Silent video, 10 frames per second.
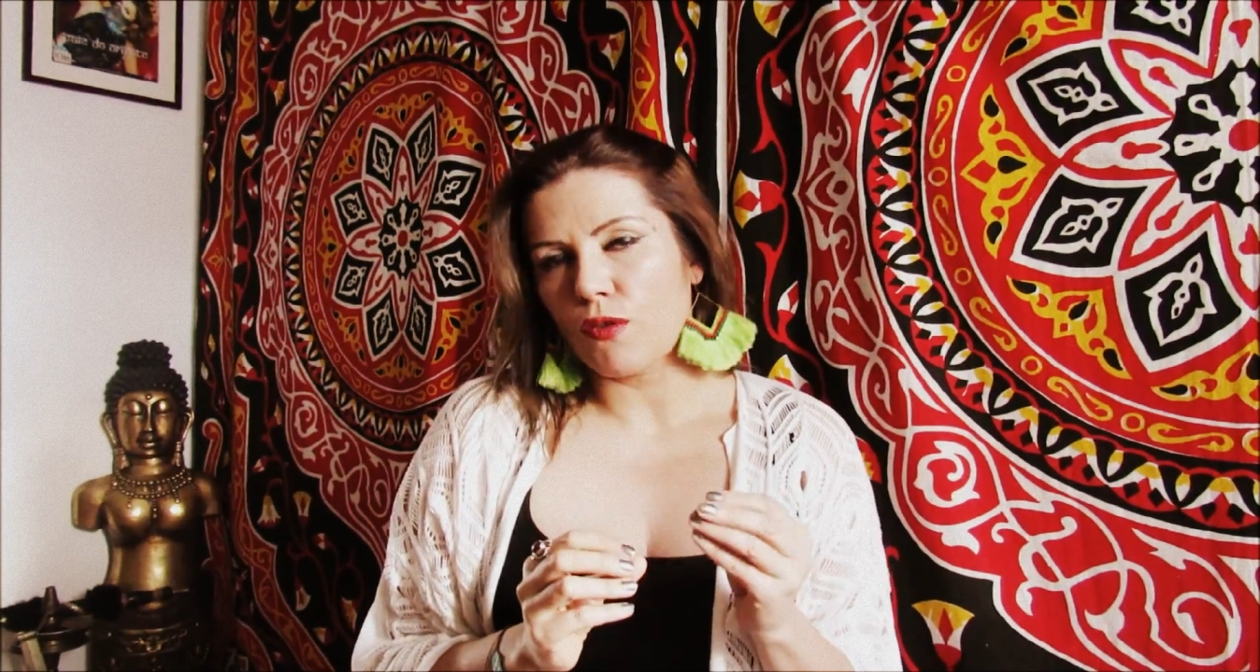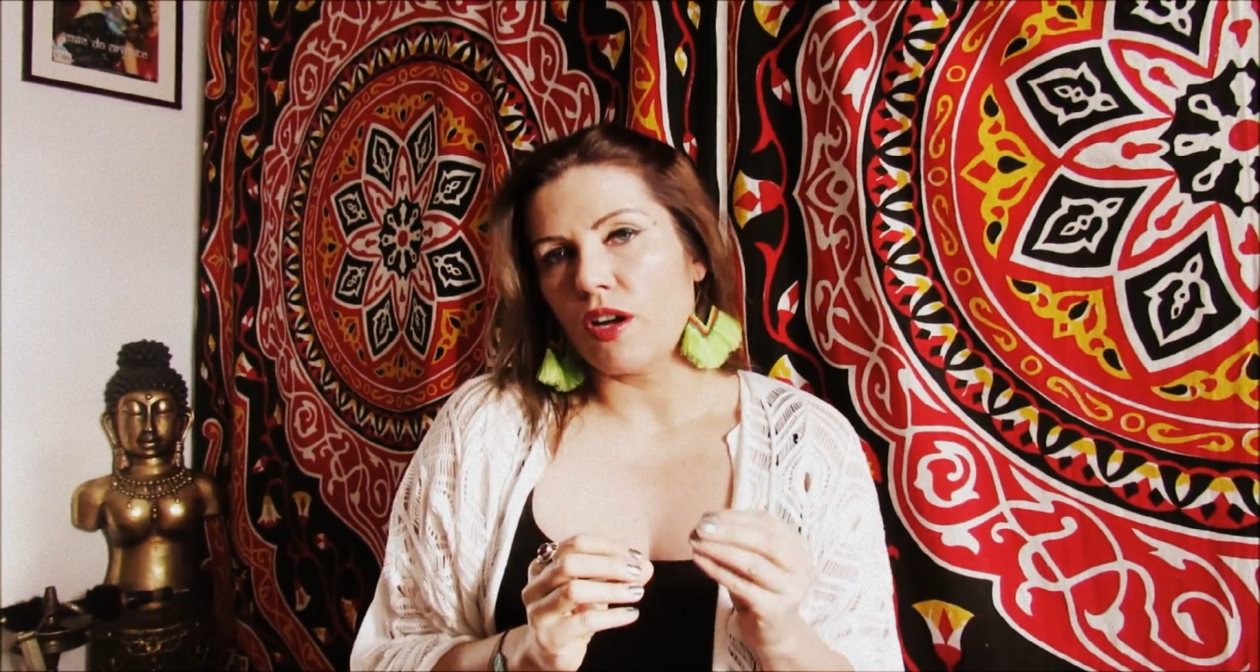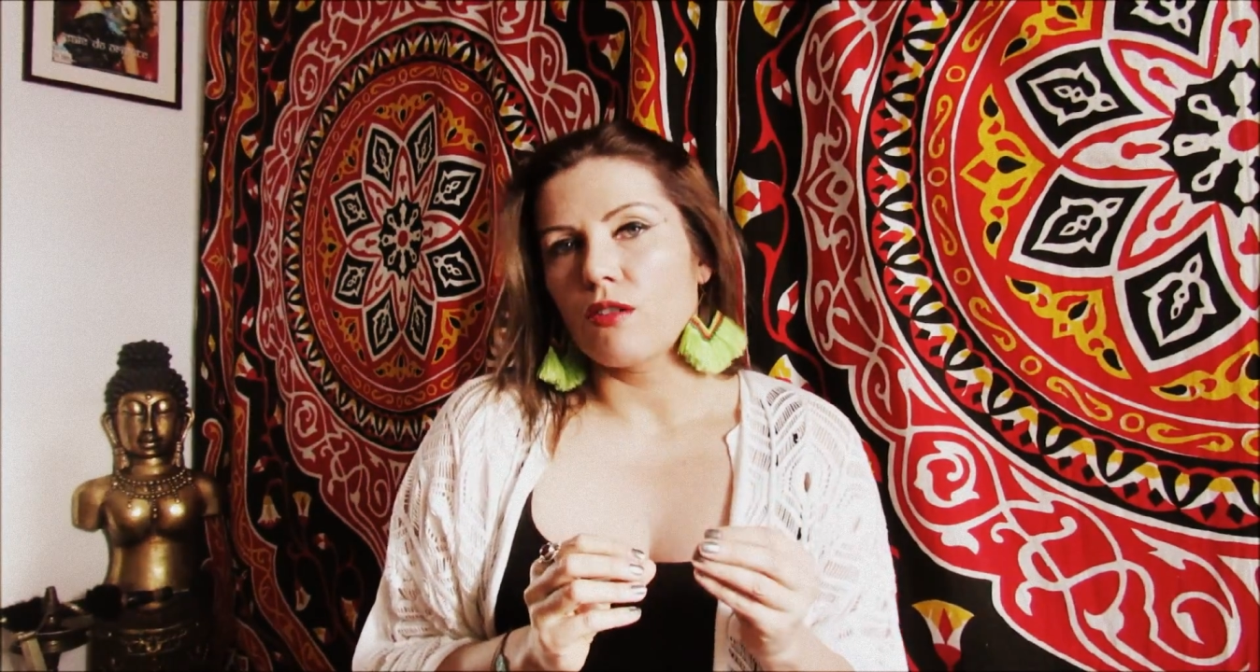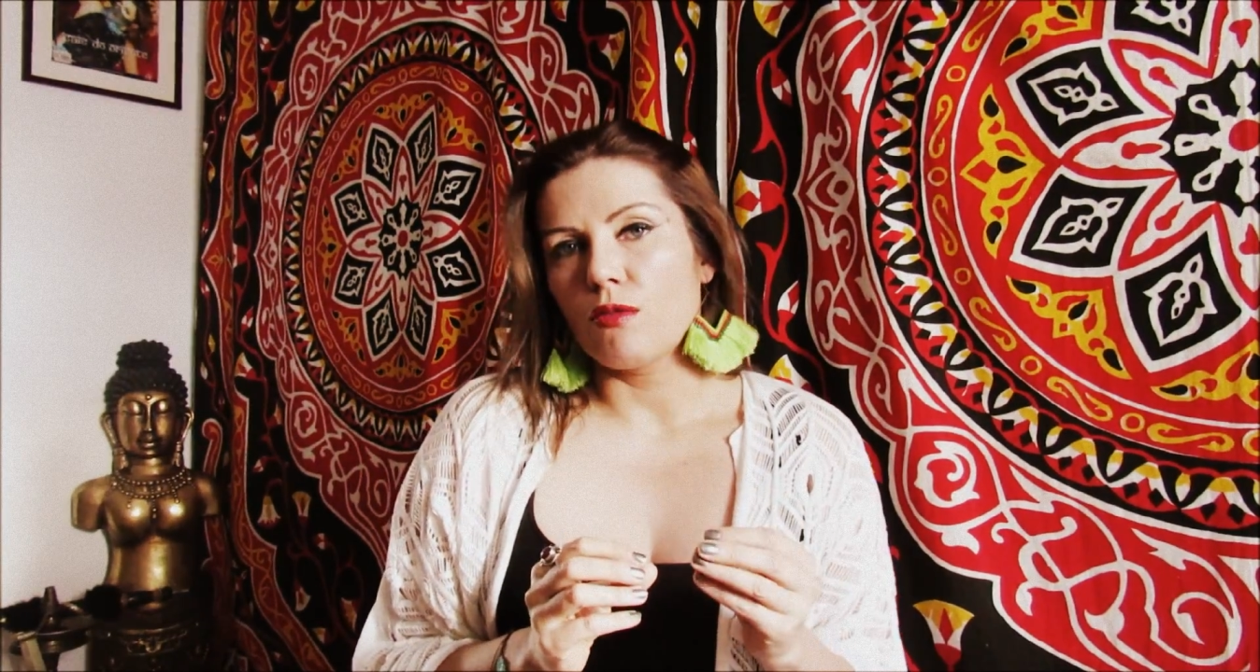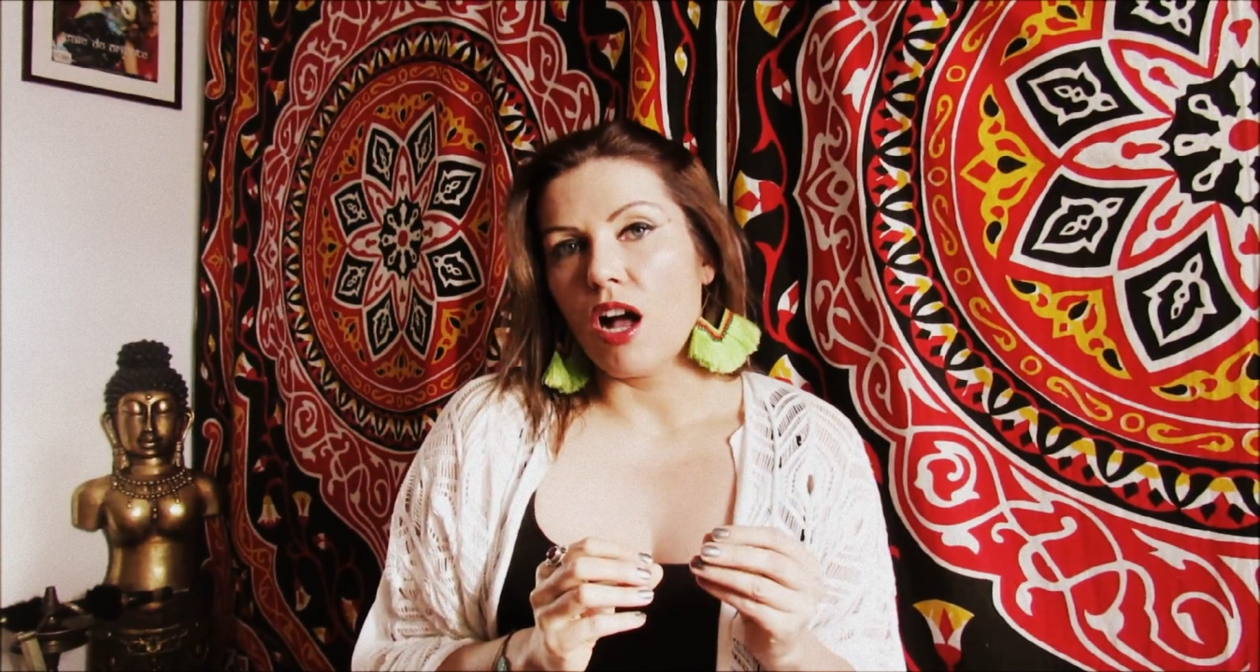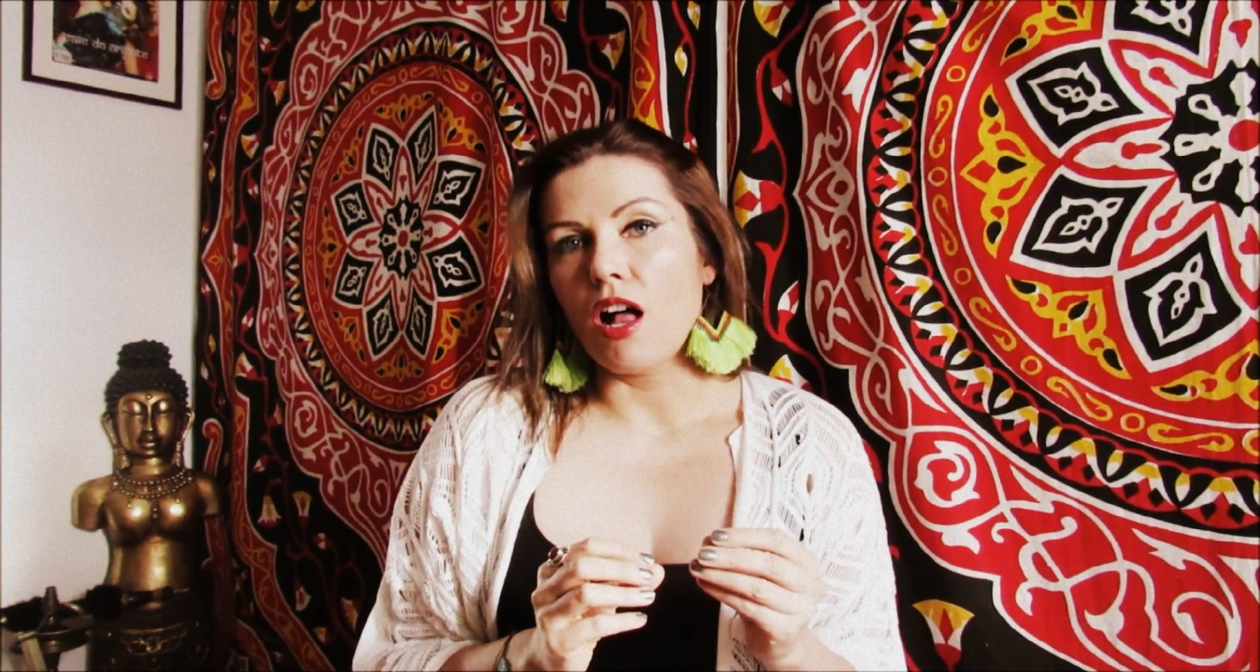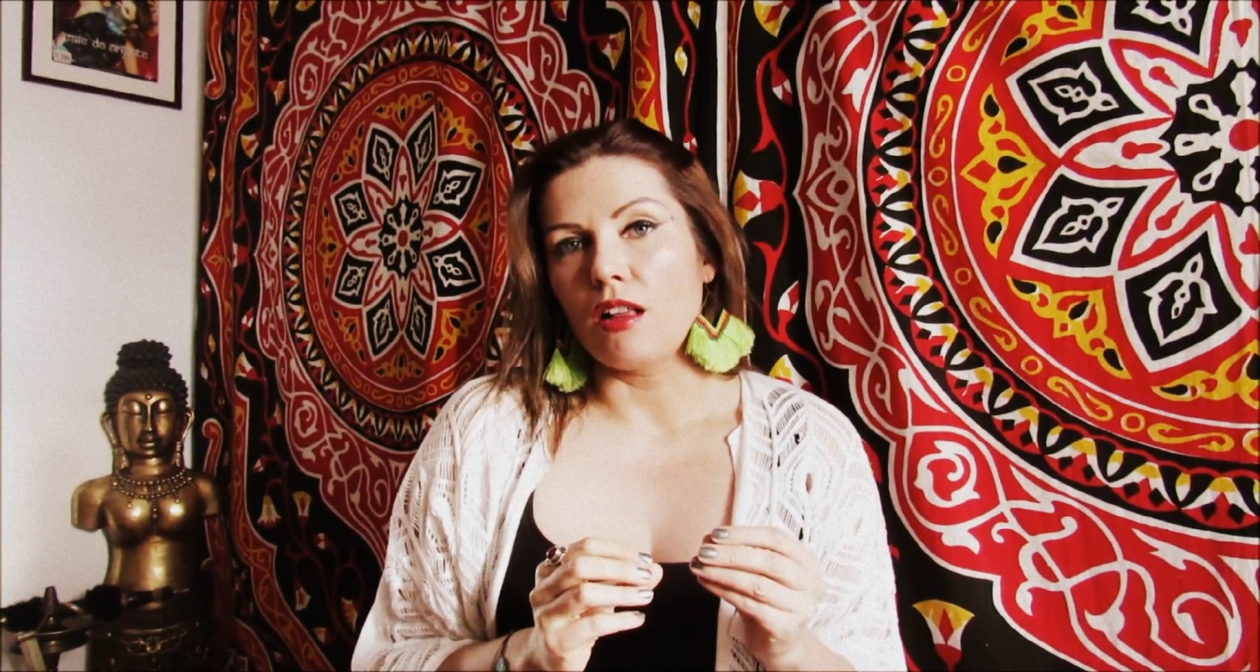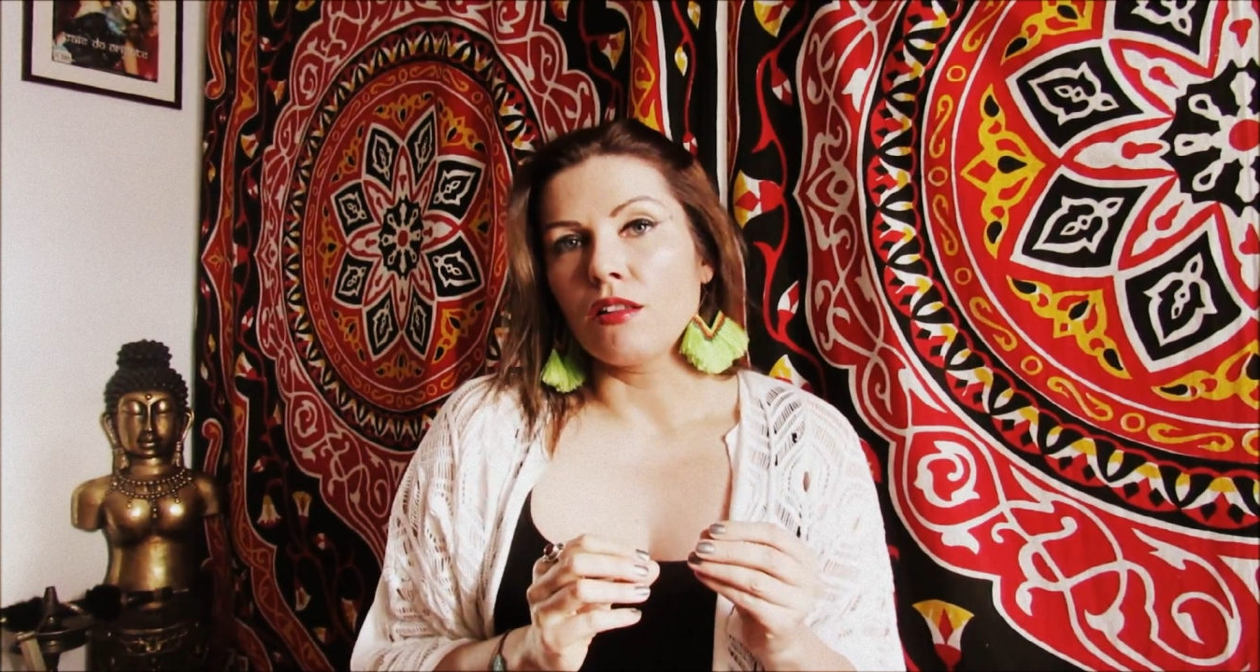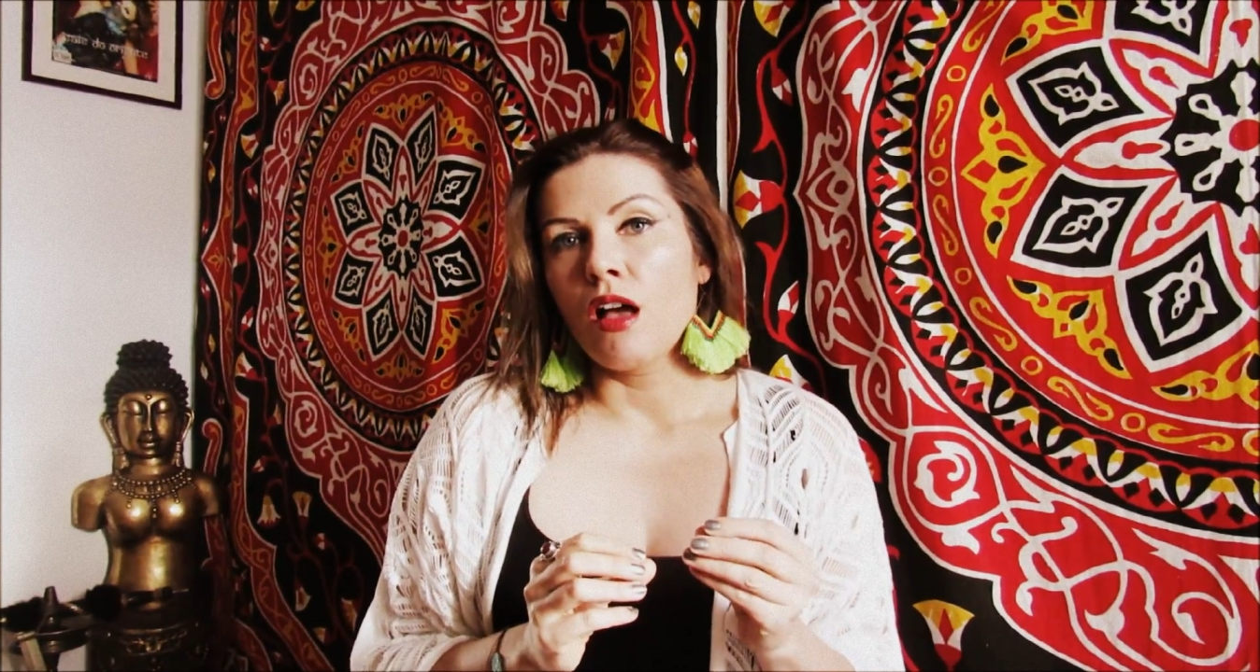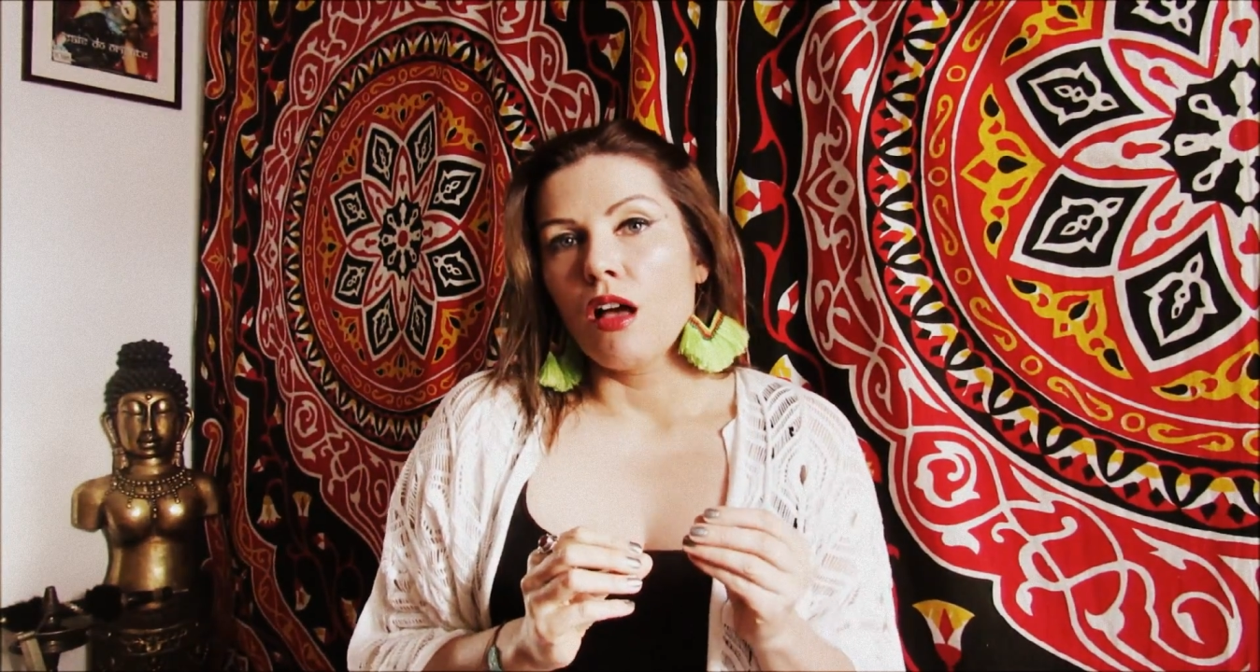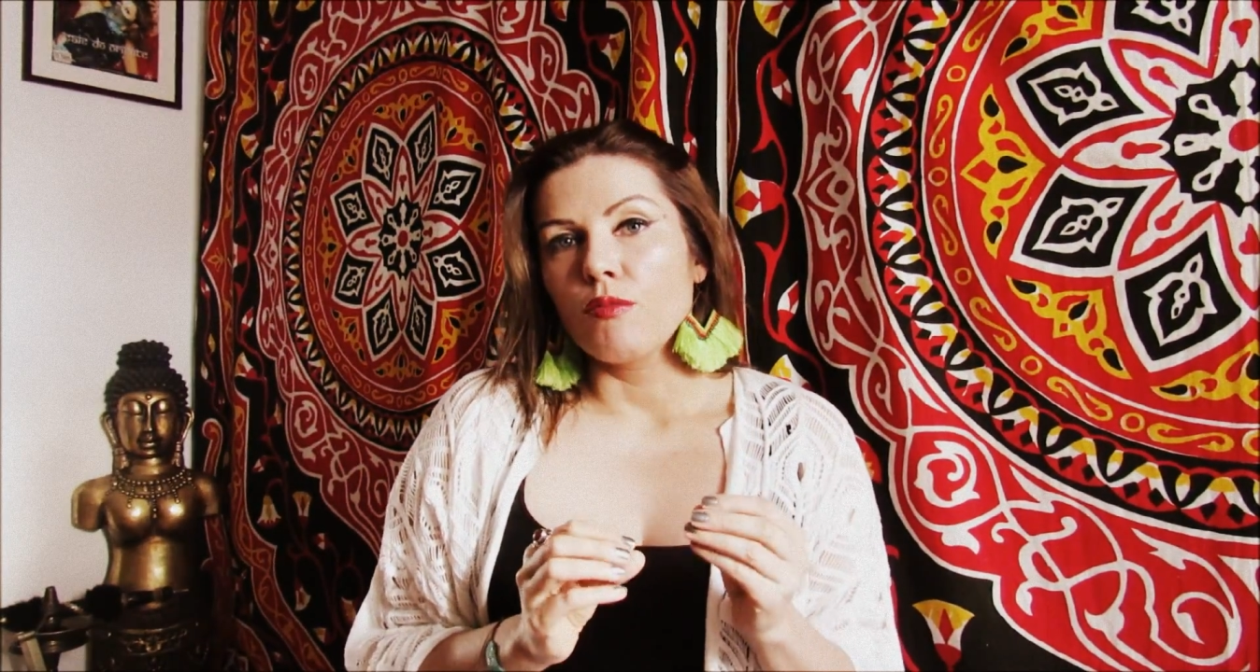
very well